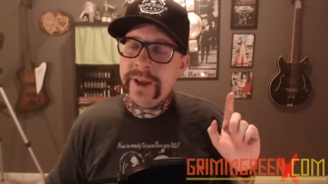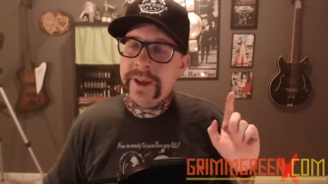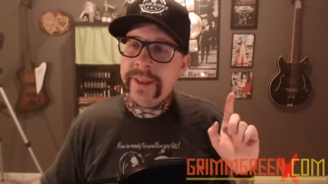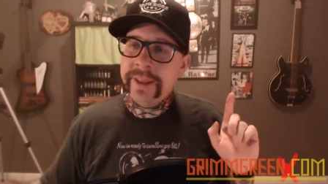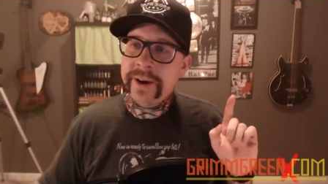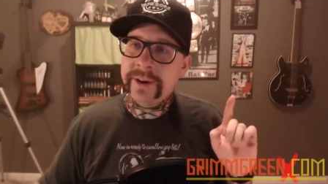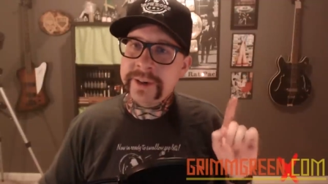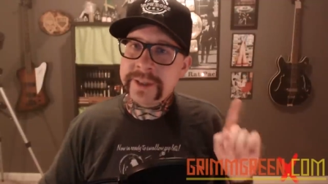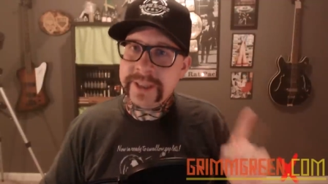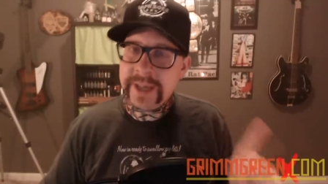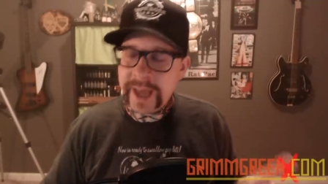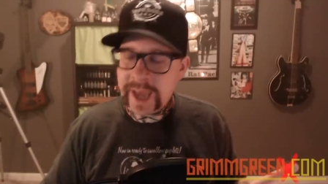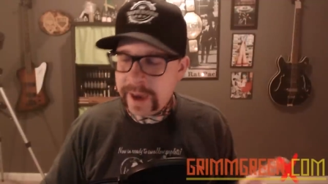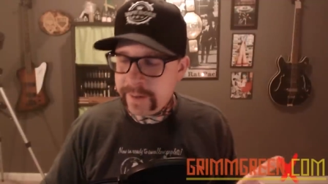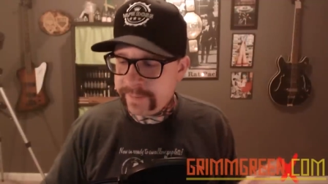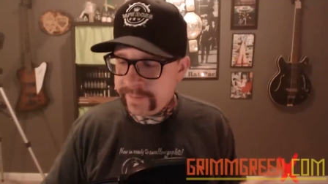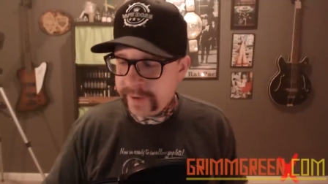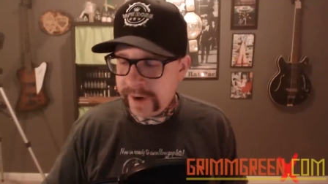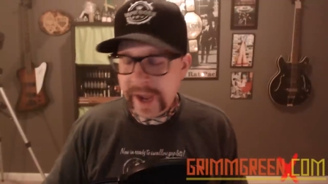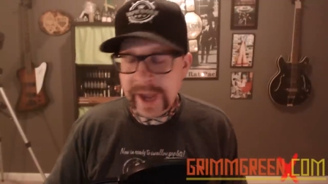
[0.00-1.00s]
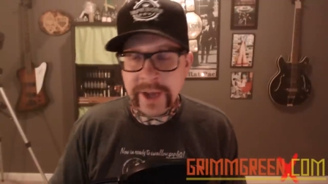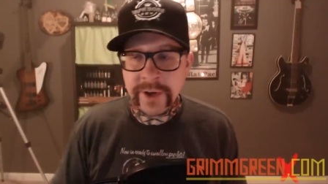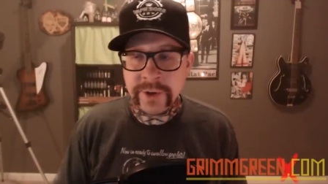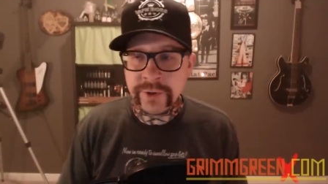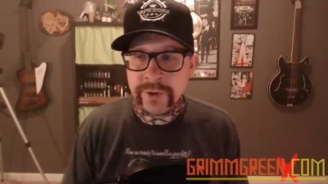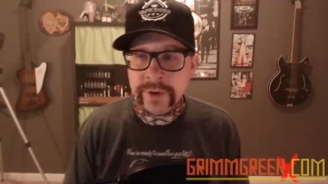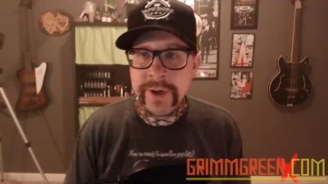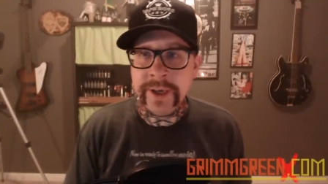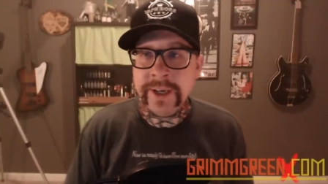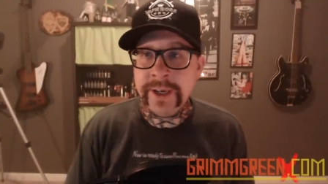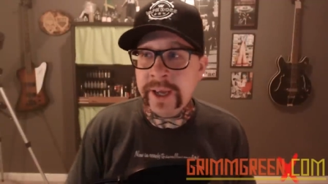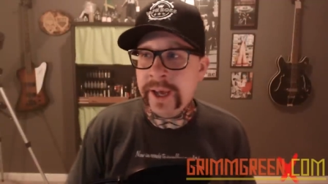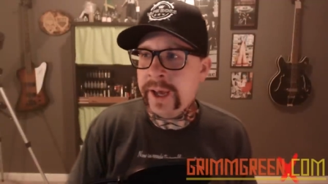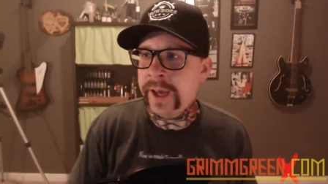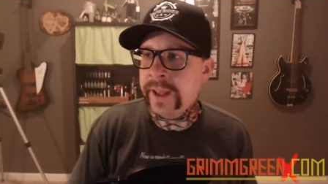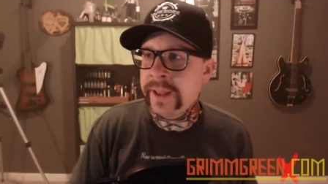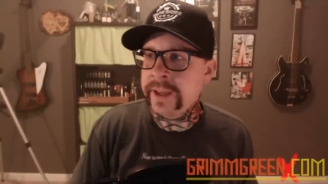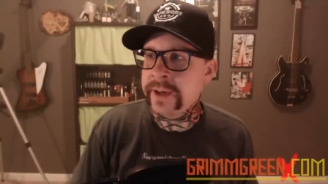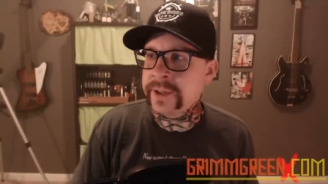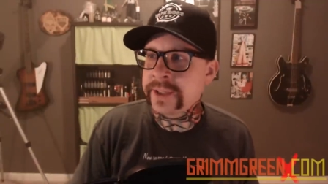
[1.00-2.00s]
There is an app for Android.
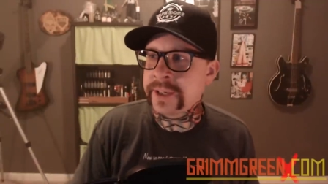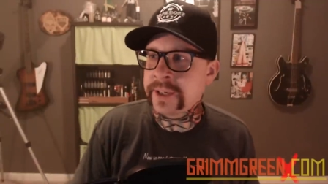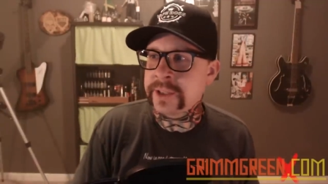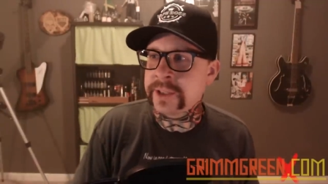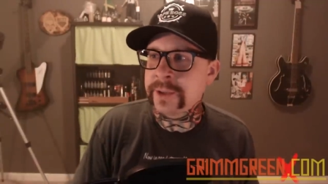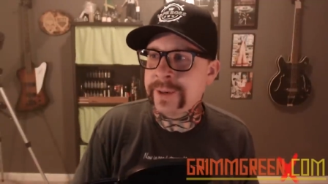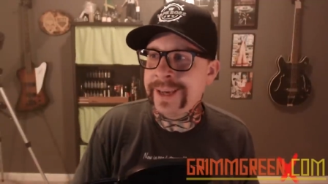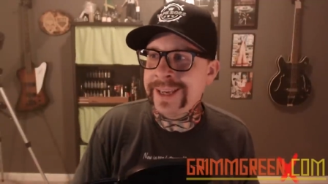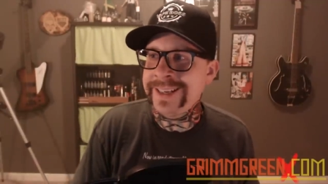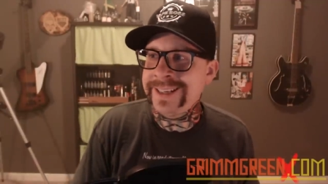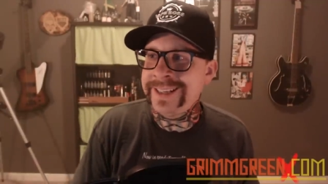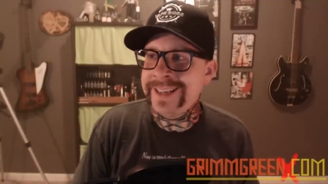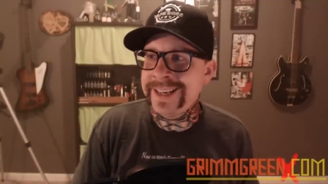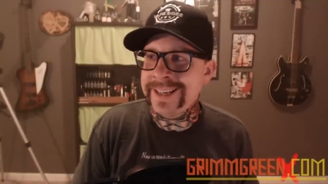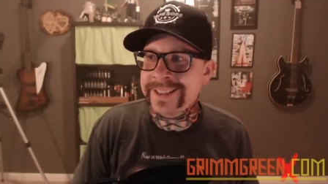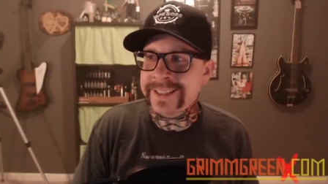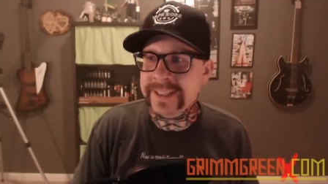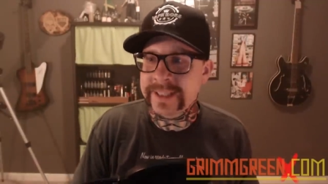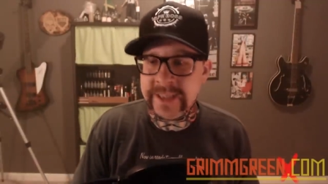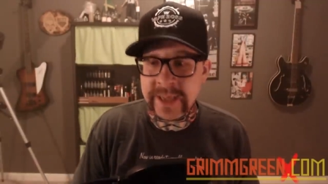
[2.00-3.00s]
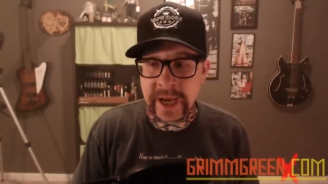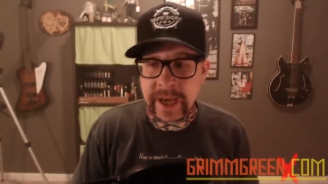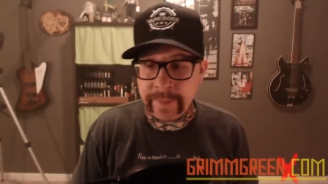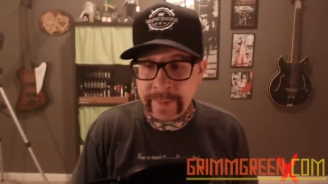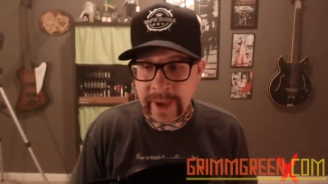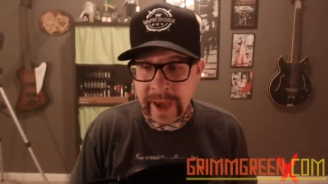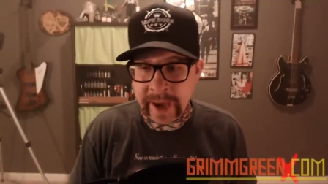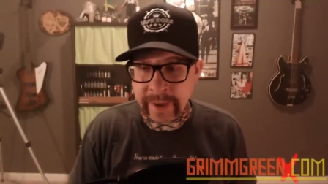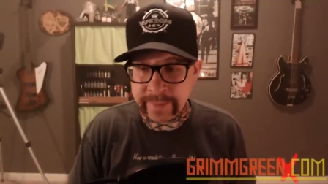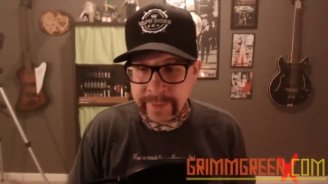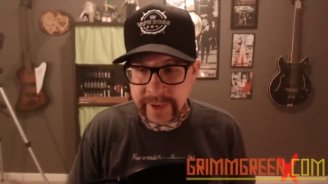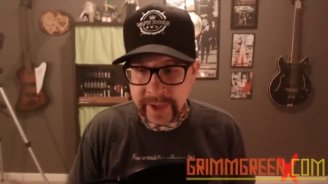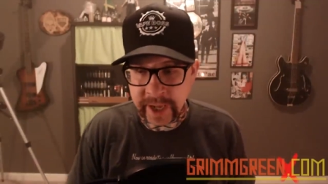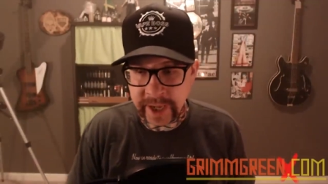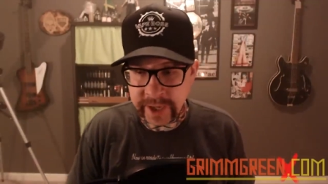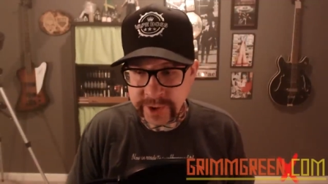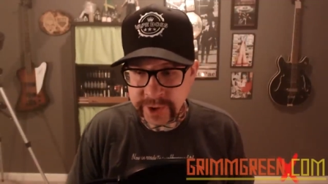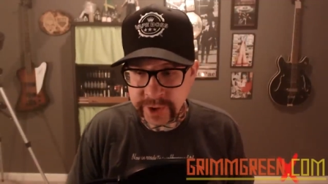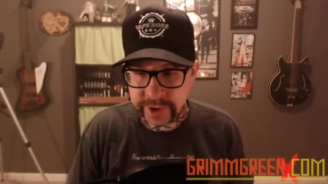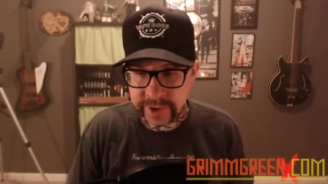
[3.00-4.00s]
Uh, there is also a desktop
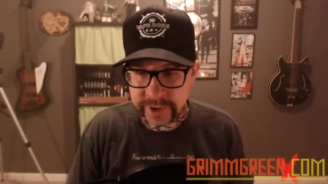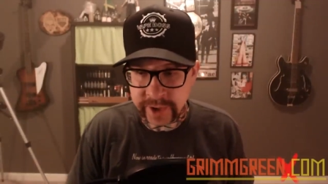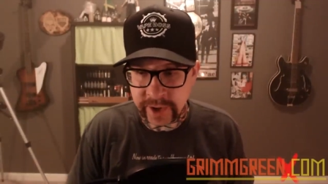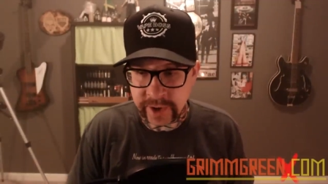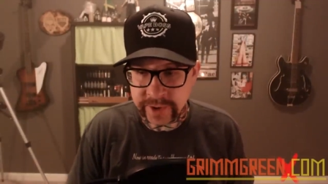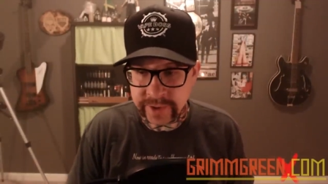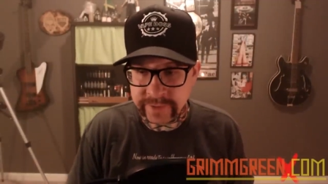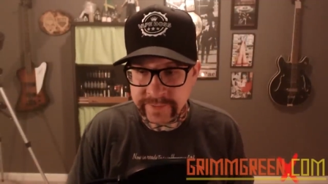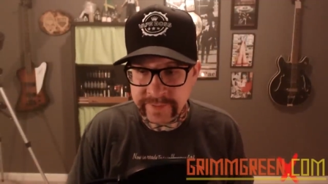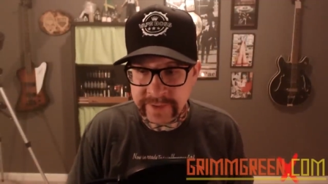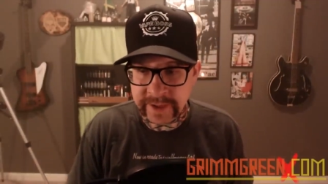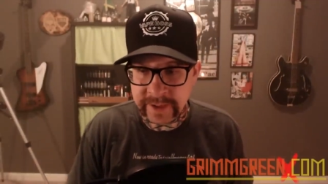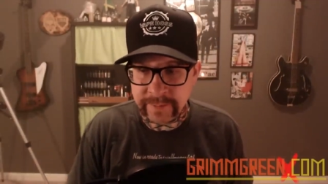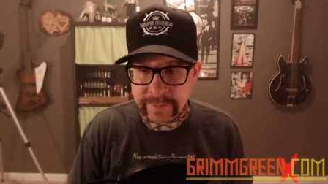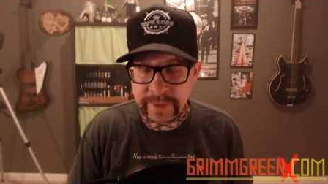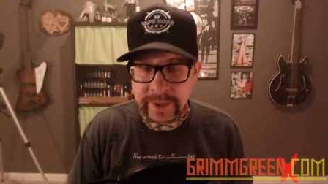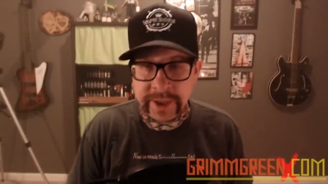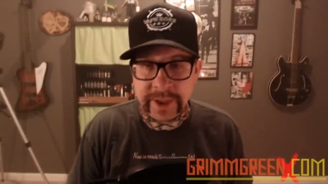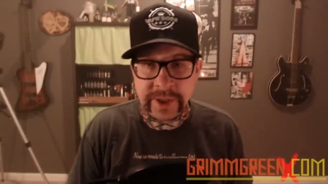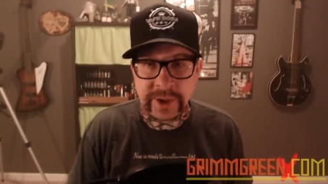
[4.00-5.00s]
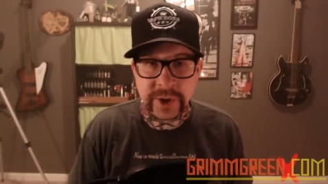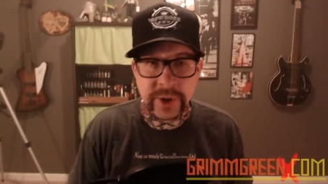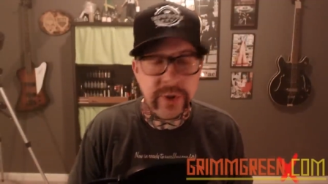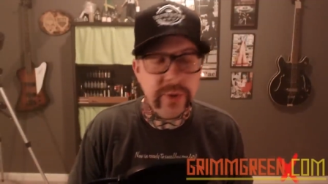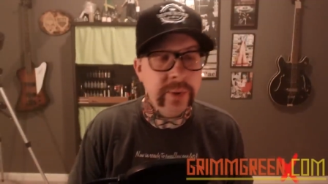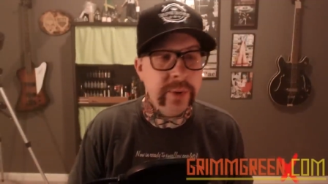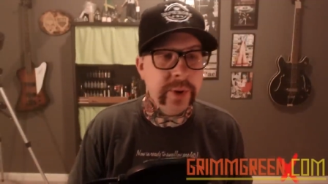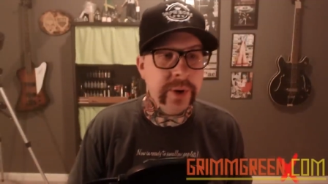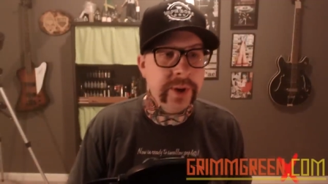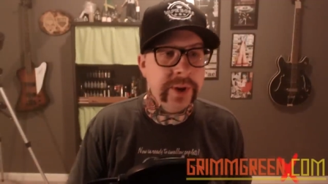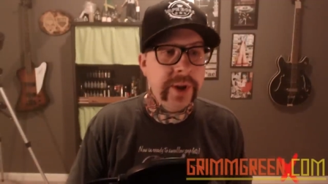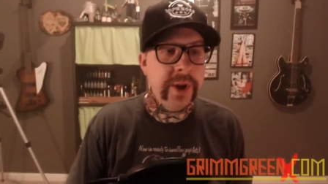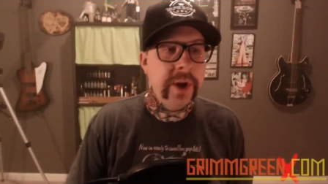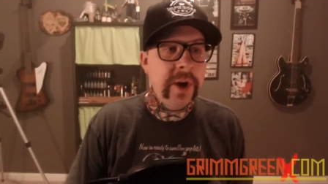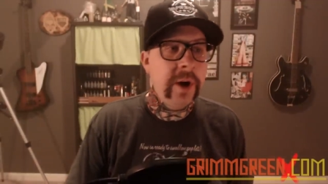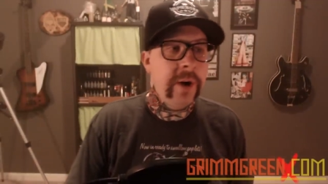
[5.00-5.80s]
application called the Vea Buddy tool